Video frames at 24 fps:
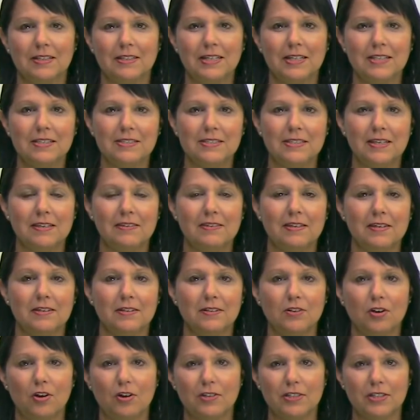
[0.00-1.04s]
let's say that a
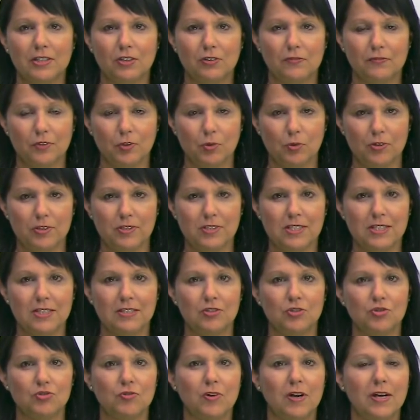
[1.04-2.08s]
colleague of yours
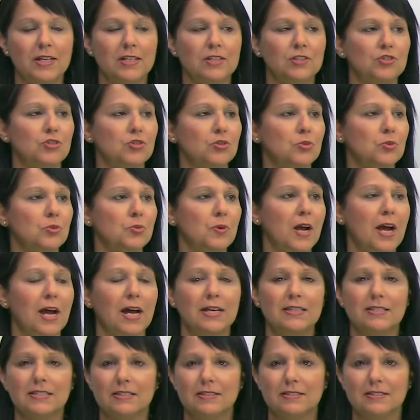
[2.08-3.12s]
is trying to
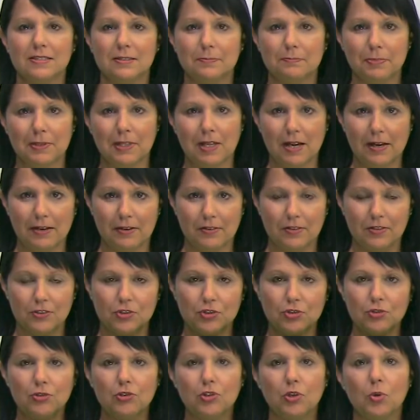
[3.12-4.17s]
ask a supplier
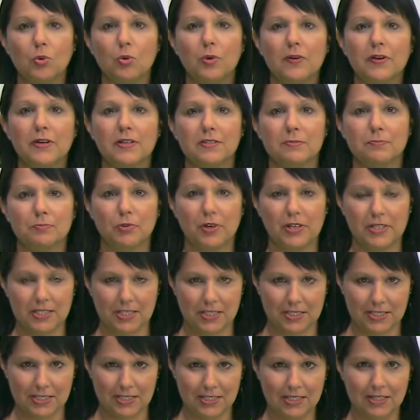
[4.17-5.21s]
to lower his
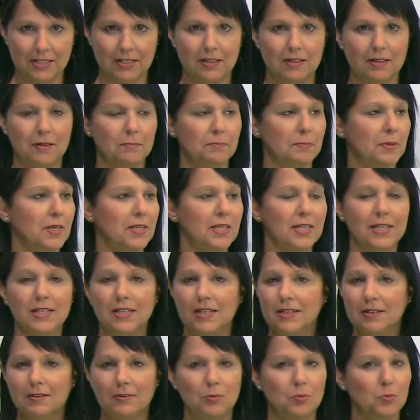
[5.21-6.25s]
prices, but
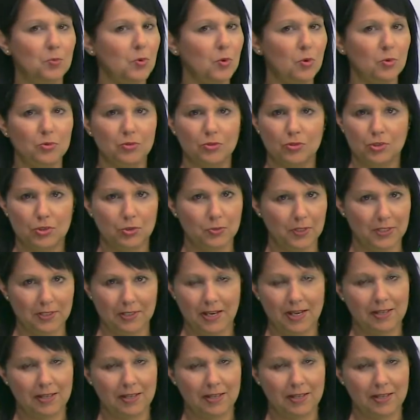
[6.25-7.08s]
he won't do it.